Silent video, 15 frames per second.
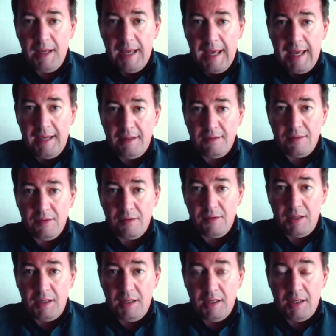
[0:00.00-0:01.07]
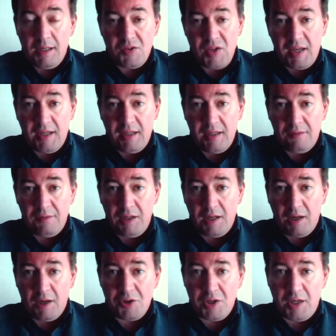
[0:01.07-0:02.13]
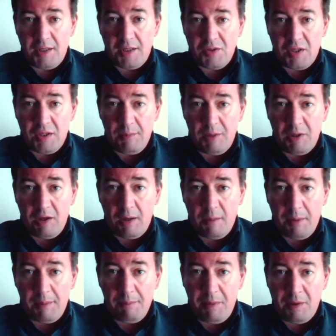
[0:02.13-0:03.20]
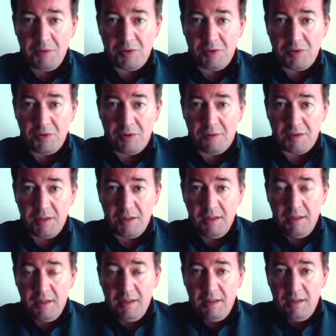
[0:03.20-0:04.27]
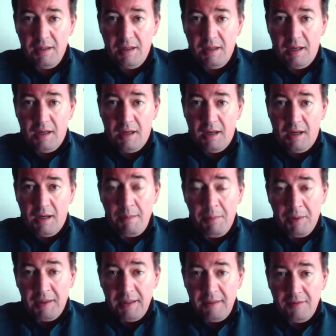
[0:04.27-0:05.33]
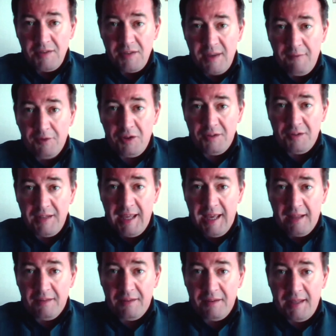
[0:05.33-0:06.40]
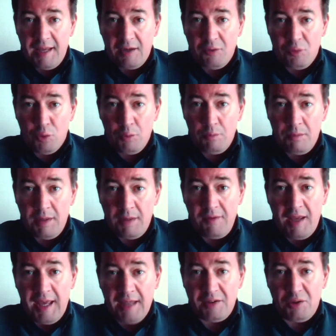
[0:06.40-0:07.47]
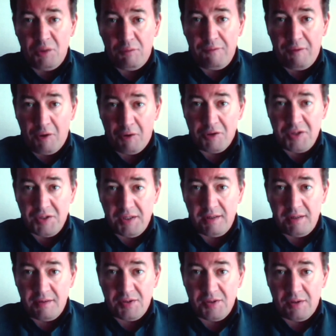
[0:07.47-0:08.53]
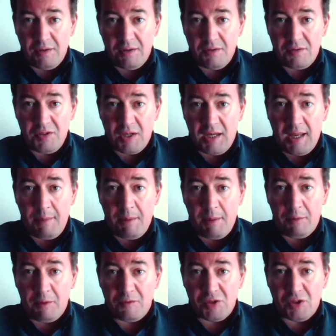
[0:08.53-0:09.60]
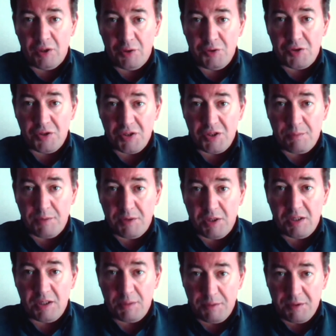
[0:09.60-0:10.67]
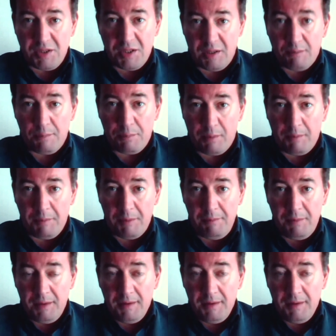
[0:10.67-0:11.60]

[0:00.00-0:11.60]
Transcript: and the executive negotiating team of the Isle of Man Post Office. I believe it's evident now that that group never had the authority to come up with solutions to this particular problem,